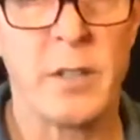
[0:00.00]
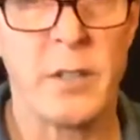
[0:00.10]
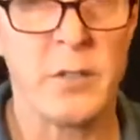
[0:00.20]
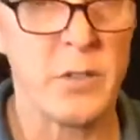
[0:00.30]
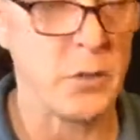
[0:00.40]

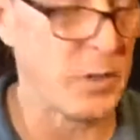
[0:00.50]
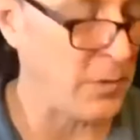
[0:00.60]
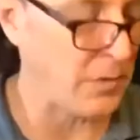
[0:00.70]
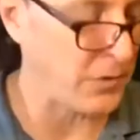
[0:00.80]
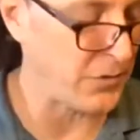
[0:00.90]
is doing,
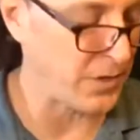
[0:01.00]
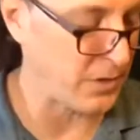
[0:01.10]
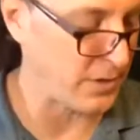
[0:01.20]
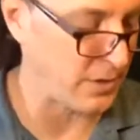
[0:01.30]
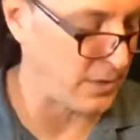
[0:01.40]
my first finger
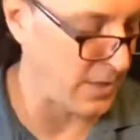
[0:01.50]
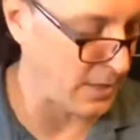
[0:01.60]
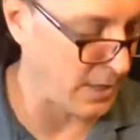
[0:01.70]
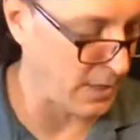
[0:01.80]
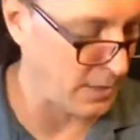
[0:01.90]
is just there
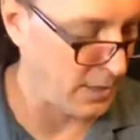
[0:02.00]
kind of